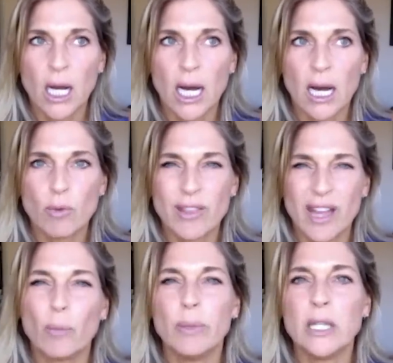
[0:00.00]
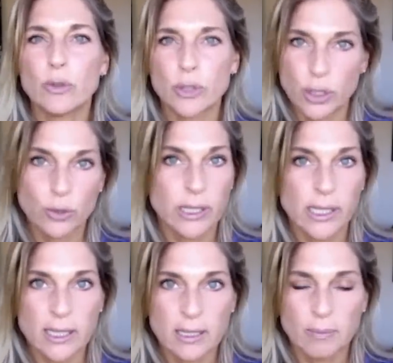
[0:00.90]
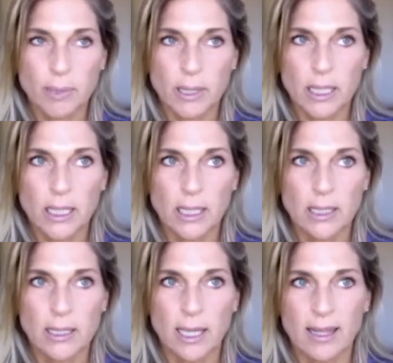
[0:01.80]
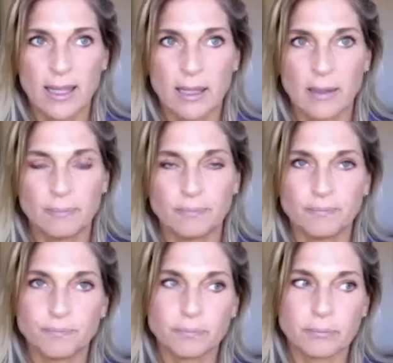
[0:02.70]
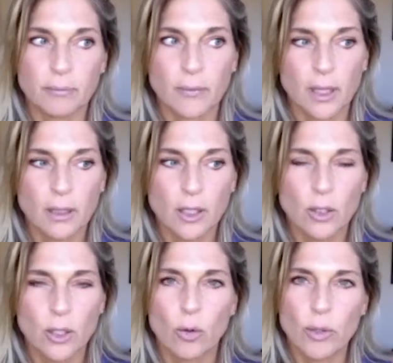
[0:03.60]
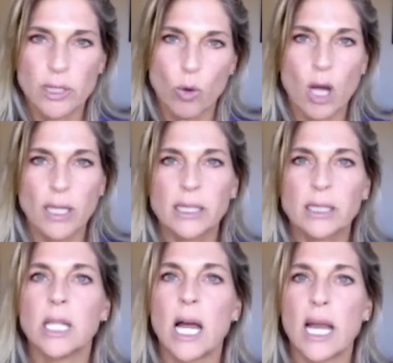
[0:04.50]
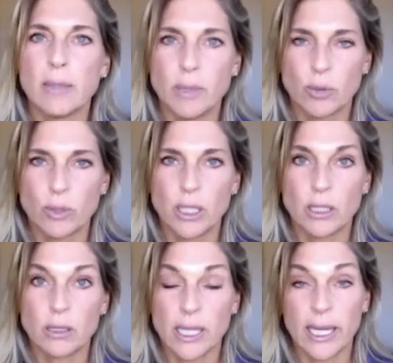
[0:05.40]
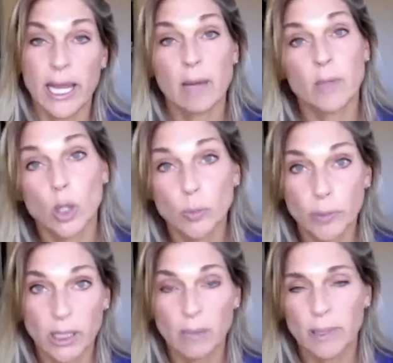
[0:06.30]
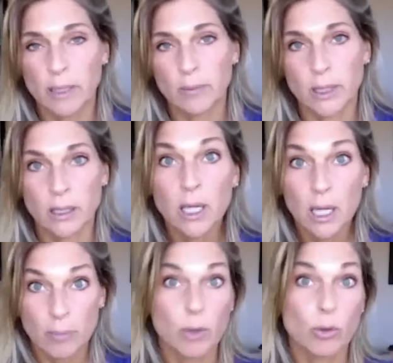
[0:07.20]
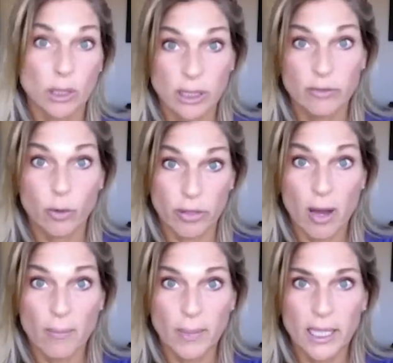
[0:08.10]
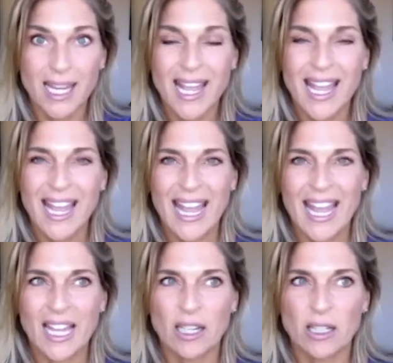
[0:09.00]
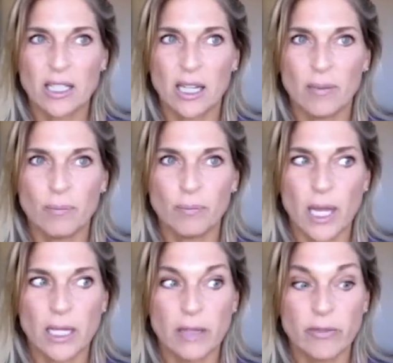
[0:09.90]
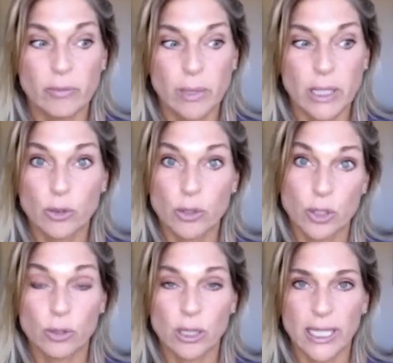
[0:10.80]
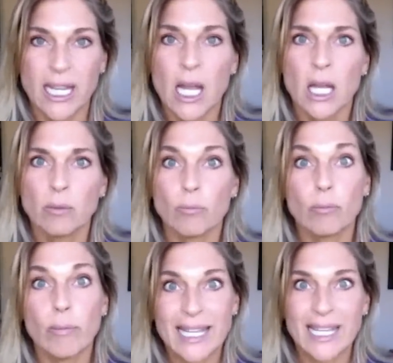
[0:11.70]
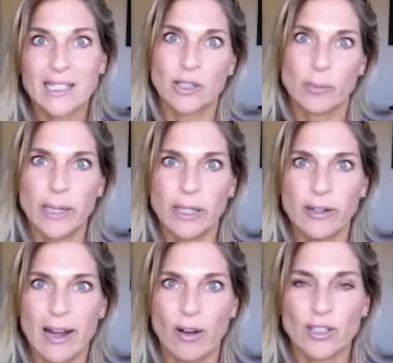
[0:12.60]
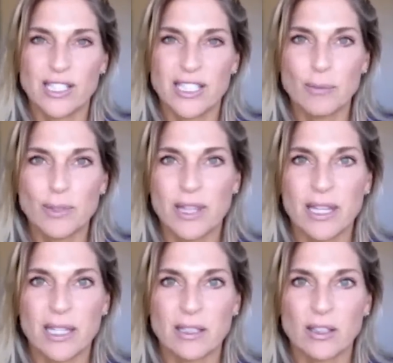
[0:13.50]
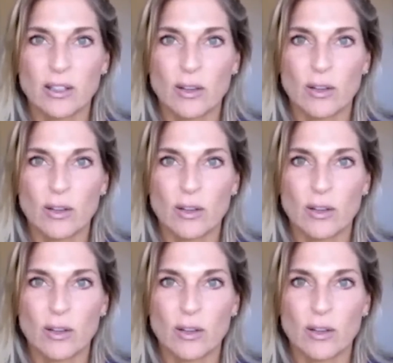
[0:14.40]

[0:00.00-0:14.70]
um, without being gratuitous because I think that you know you're always walking the line between saying hey i'm going to open up and i'm going to be really forthcoming and um, and even be gratuitous like my kids they're bigger now some things